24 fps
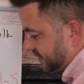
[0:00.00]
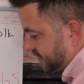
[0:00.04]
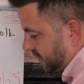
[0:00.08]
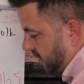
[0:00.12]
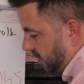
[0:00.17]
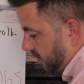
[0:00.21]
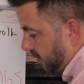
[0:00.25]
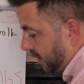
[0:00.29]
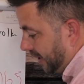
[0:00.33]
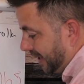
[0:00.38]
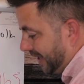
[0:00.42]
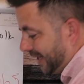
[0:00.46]

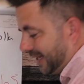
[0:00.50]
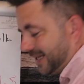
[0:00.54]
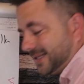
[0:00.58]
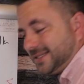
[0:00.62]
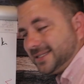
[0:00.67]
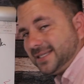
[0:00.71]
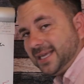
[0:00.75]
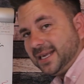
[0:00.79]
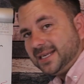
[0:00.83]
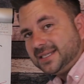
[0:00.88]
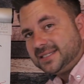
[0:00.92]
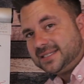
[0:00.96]
So
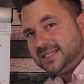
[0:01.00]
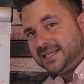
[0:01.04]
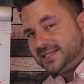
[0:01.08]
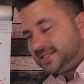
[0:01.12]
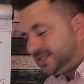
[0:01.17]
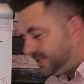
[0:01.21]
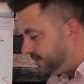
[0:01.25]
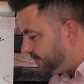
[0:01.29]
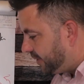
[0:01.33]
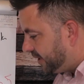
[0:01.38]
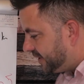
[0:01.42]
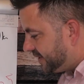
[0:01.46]
instead of
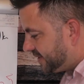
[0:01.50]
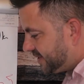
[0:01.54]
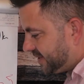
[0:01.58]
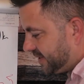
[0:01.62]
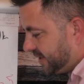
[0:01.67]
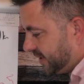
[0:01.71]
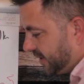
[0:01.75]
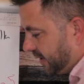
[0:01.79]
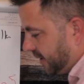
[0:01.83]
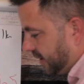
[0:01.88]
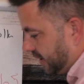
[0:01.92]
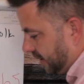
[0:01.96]
60 months,
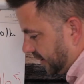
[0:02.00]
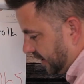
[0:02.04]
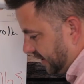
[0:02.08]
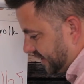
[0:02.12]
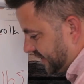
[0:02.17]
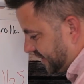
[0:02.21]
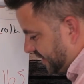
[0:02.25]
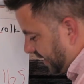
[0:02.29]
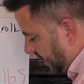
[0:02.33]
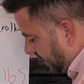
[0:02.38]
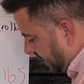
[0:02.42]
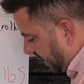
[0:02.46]

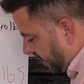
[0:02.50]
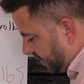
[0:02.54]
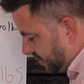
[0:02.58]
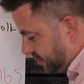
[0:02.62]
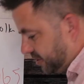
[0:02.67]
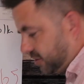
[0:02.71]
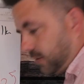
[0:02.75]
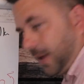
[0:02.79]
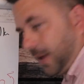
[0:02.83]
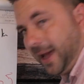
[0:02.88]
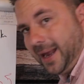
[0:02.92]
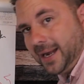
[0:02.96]
let's say now that
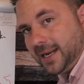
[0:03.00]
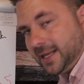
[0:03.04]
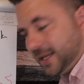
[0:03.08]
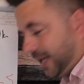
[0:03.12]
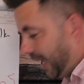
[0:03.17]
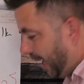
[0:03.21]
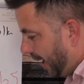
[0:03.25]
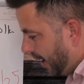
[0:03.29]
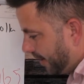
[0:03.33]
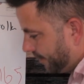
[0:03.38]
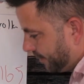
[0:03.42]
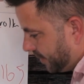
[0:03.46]
you added
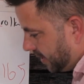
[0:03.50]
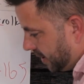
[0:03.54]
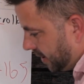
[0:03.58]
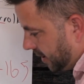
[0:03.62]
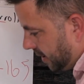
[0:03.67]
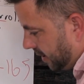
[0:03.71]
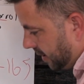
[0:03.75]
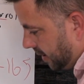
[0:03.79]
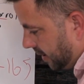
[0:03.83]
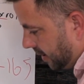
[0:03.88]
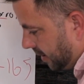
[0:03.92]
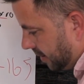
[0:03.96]
gap,
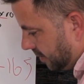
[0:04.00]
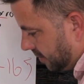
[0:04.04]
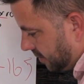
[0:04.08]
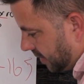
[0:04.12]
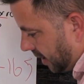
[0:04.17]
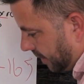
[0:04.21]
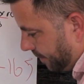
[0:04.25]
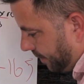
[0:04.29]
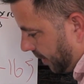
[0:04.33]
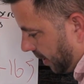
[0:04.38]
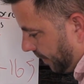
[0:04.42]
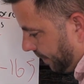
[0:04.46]
they
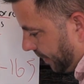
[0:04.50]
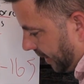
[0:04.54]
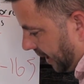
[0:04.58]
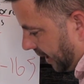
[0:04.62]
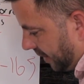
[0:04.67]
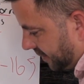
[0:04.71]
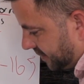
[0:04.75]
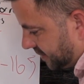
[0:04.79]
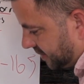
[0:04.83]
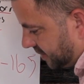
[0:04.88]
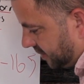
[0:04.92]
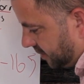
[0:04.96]
bump it
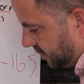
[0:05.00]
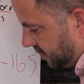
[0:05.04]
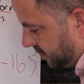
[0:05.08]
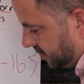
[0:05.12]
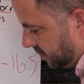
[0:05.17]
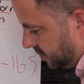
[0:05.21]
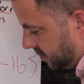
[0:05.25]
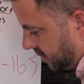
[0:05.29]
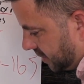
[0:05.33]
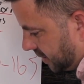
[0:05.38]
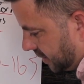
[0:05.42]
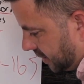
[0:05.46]
out to